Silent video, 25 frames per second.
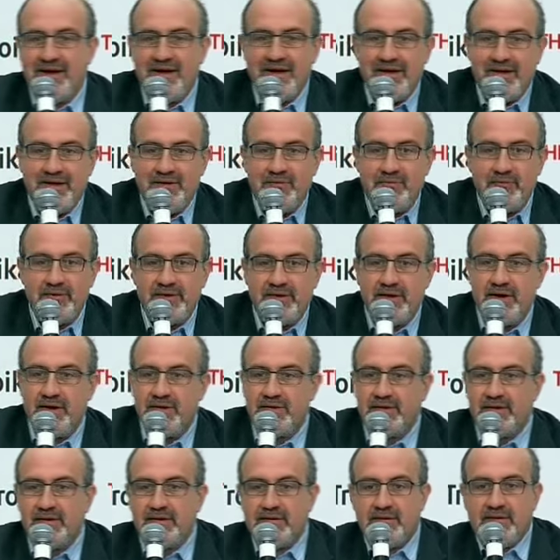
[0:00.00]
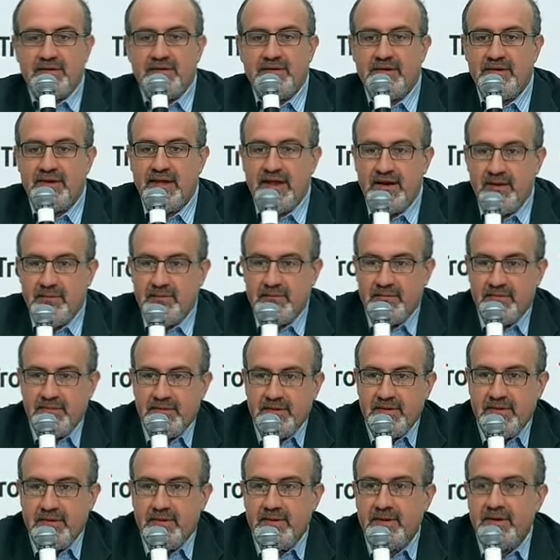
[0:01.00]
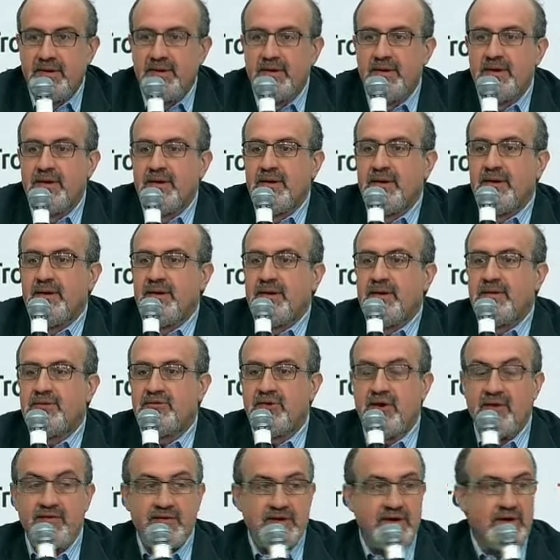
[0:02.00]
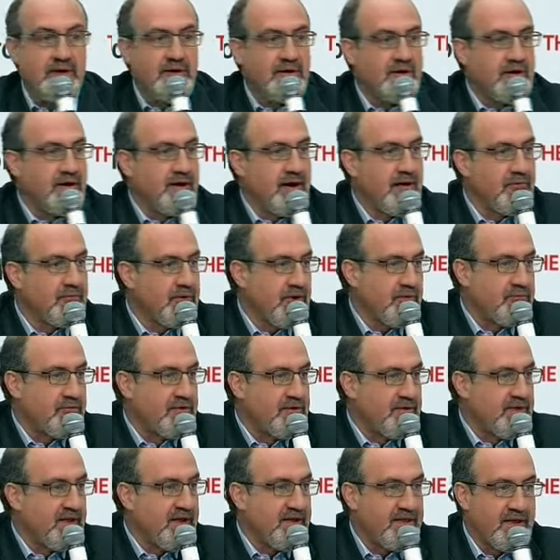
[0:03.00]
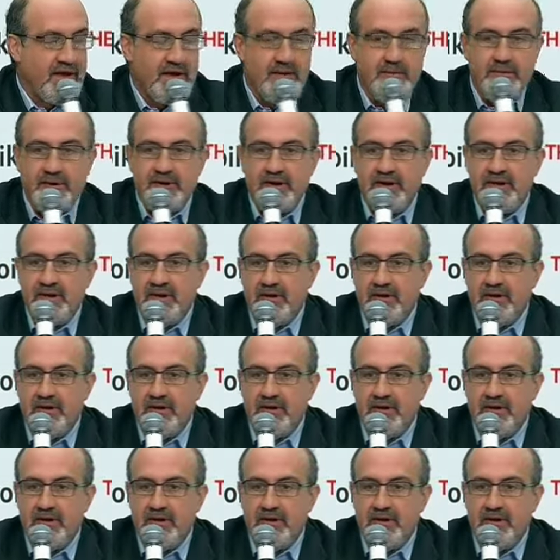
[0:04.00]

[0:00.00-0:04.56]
I would not let him drive a car. I wouldn't let anybody